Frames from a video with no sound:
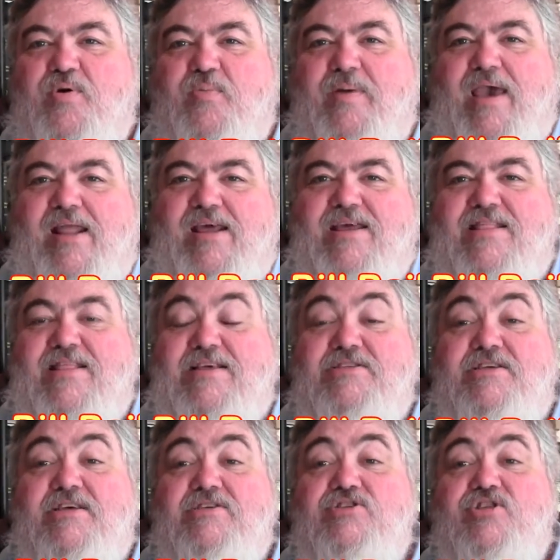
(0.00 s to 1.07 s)
Bill Bailey, and
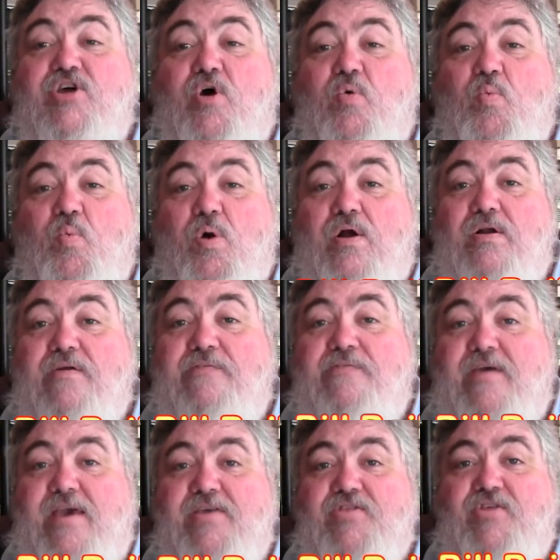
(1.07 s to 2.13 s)
this is the Word of
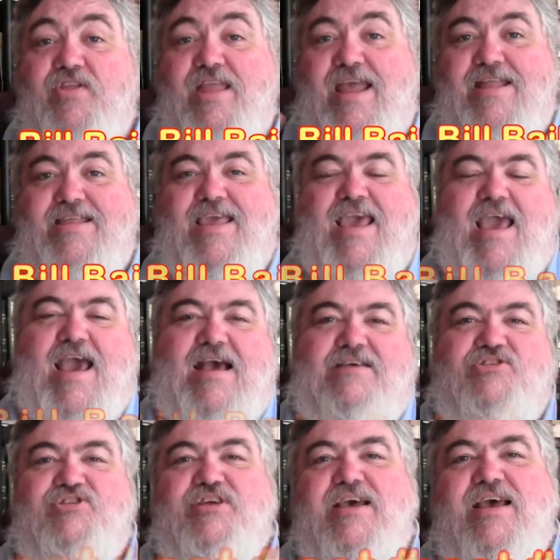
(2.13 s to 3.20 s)
Faith
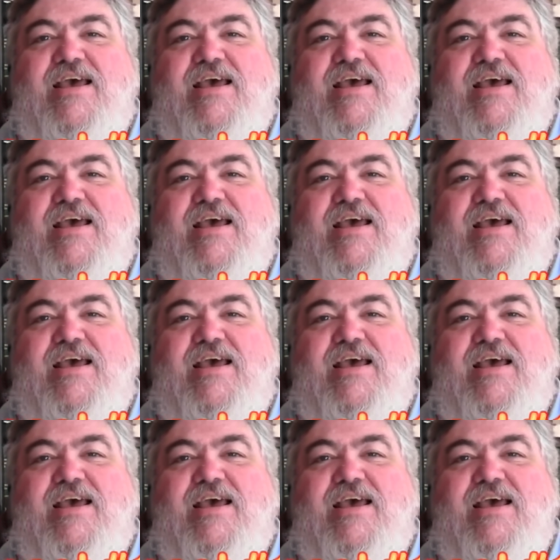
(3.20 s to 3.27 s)
Netcast.